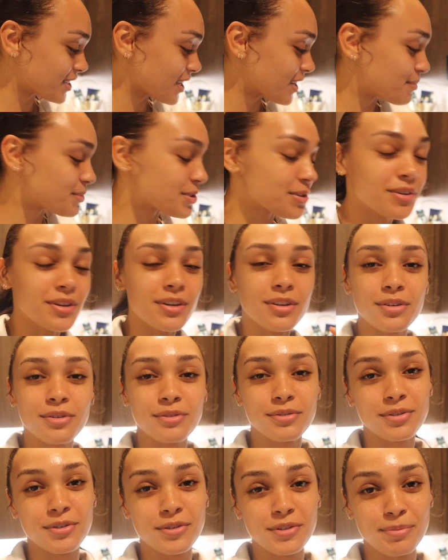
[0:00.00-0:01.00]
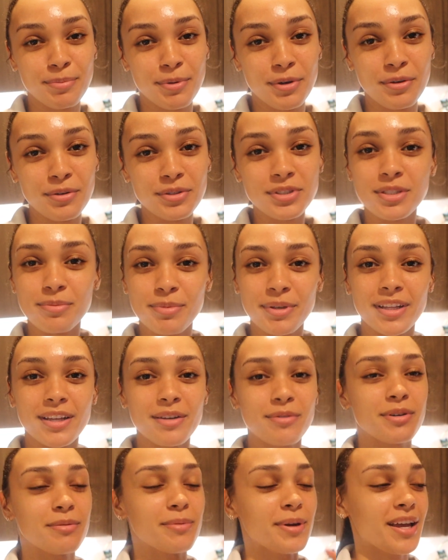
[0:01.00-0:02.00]
I'm doing a couscous bowl, which has been like
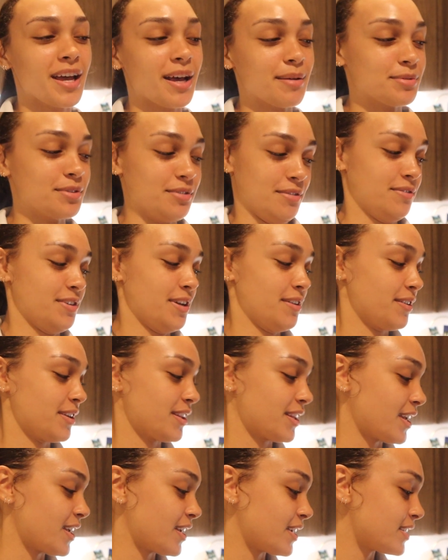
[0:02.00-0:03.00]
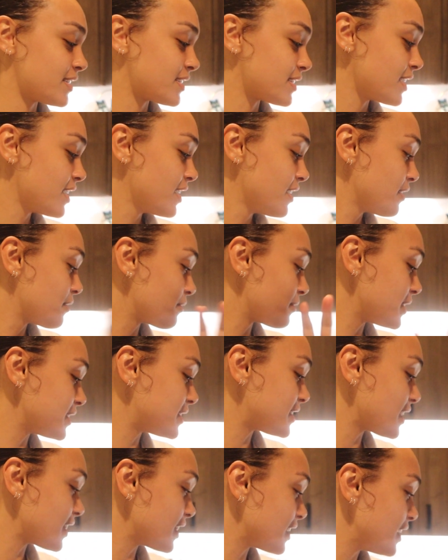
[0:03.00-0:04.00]
one of my absolute favorite things
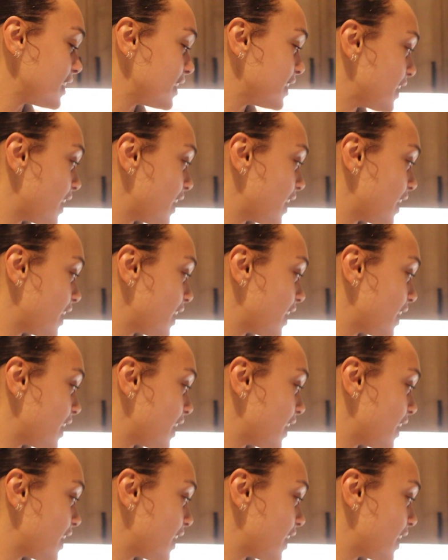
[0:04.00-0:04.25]
recently.